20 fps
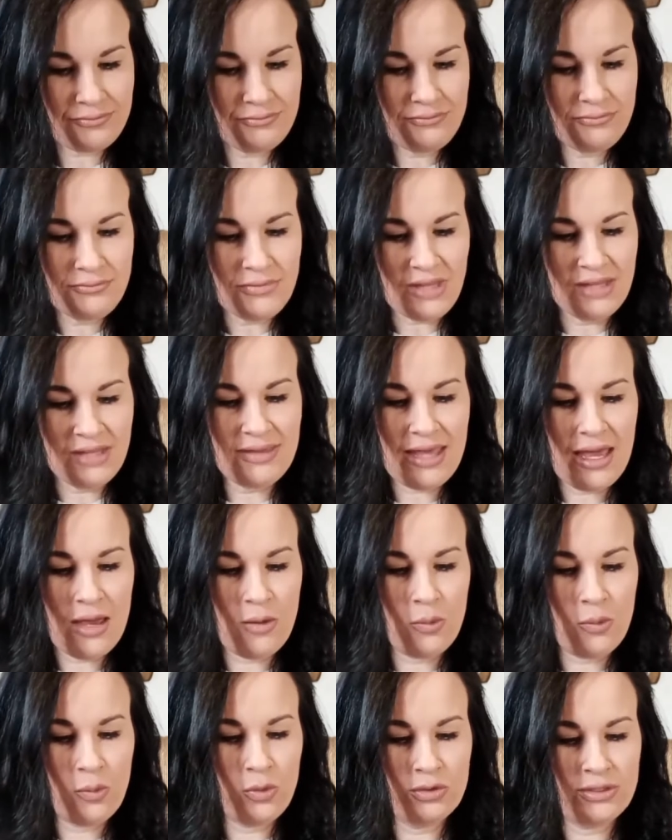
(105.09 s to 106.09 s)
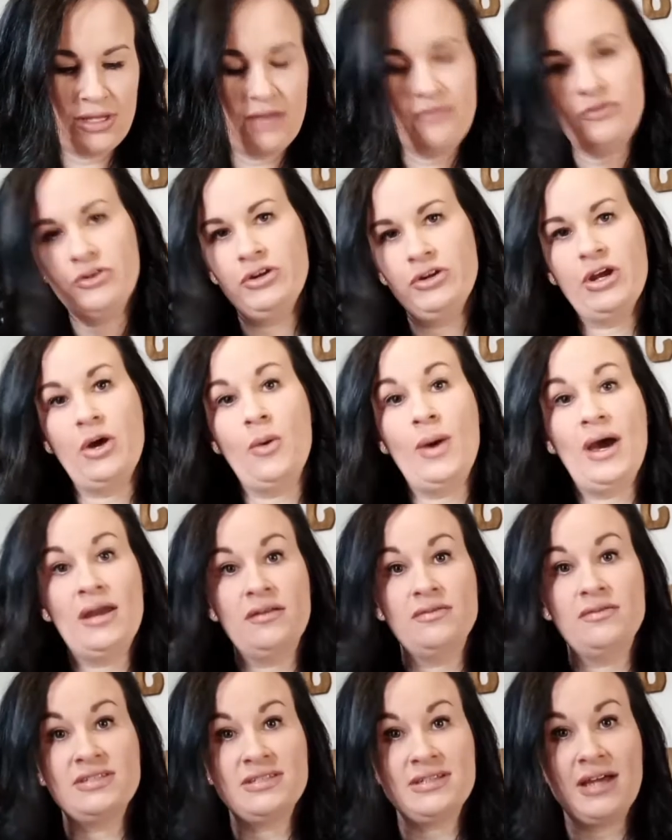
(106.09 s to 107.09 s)
that will never go out of
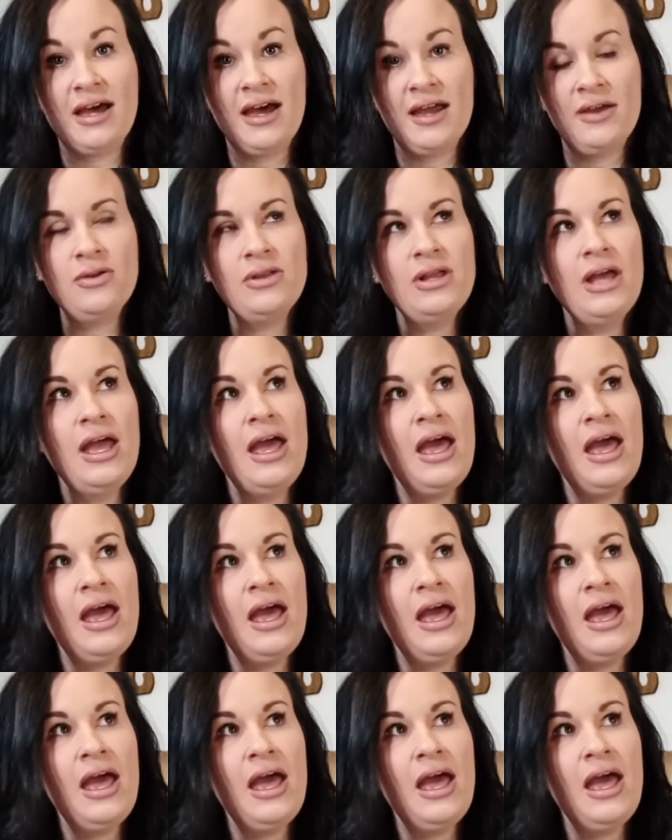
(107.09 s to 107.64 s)
style.